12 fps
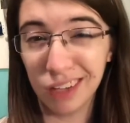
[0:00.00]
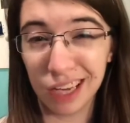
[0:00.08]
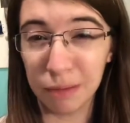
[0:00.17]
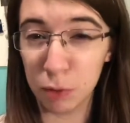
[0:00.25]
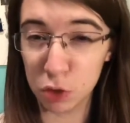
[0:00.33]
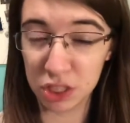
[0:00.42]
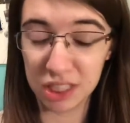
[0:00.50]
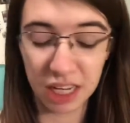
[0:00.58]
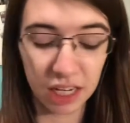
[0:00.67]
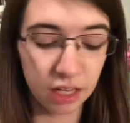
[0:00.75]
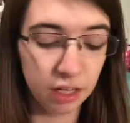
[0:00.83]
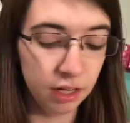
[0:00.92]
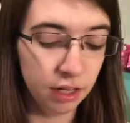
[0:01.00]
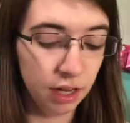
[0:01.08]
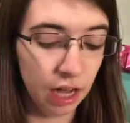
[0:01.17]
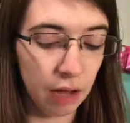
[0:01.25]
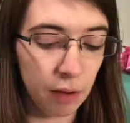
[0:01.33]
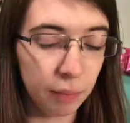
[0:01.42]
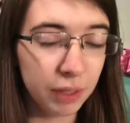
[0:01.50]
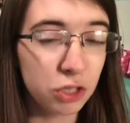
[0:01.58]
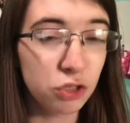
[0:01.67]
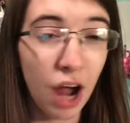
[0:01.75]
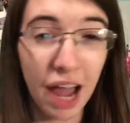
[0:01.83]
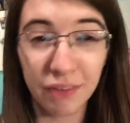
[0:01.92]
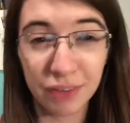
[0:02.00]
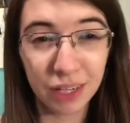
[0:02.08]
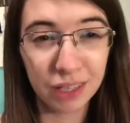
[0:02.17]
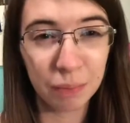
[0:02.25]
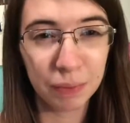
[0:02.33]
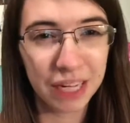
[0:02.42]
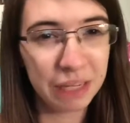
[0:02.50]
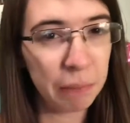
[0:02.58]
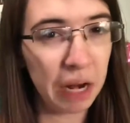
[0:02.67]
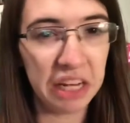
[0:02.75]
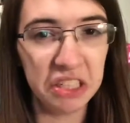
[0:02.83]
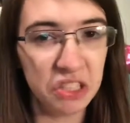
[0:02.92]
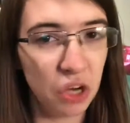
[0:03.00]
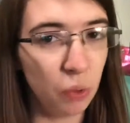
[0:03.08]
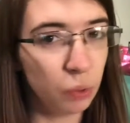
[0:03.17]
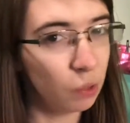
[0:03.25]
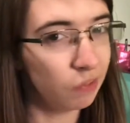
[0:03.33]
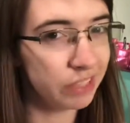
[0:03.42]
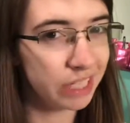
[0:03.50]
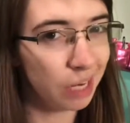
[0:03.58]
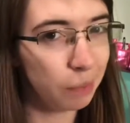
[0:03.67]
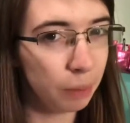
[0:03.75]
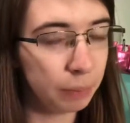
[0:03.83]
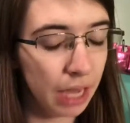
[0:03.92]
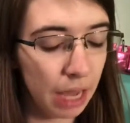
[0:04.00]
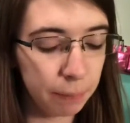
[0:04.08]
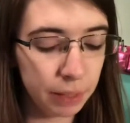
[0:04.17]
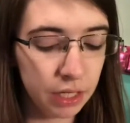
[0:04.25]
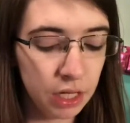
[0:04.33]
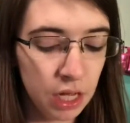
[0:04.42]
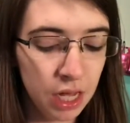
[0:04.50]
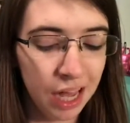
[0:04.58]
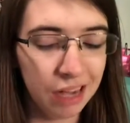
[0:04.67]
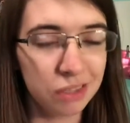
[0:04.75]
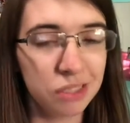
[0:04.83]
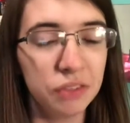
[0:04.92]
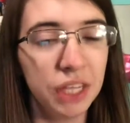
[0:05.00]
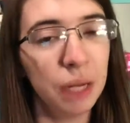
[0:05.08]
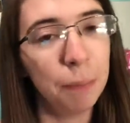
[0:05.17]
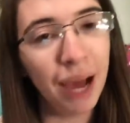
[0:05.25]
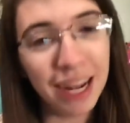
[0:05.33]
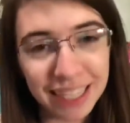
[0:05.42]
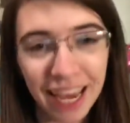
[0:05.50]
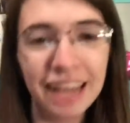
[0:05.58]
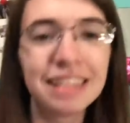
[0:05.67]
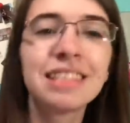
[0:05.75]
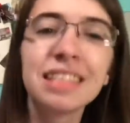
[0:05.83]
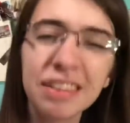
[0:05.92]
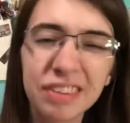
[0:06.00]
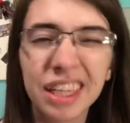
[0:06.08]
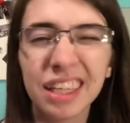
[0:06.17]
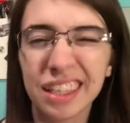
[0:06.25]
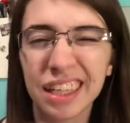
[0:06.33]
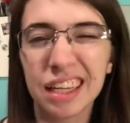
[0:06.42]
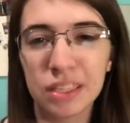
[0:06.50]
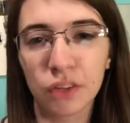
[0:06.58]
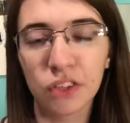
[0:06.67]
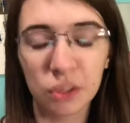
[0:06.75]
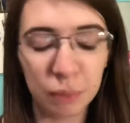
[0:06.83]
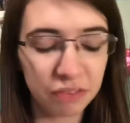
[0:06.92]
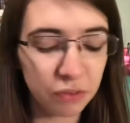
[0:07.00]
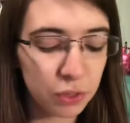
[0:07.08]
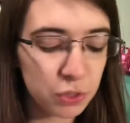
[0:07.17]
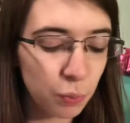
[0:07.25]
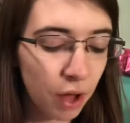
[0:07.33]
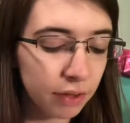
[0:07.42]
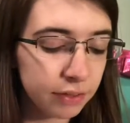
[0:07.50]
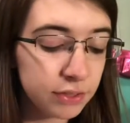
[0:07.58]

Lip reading: I get motion sick. I'm gonna try and read on the plane, but I don't know if it's gonna be able to happen. I also have a lot of podcasts and everything like that downloaded on my phone as well.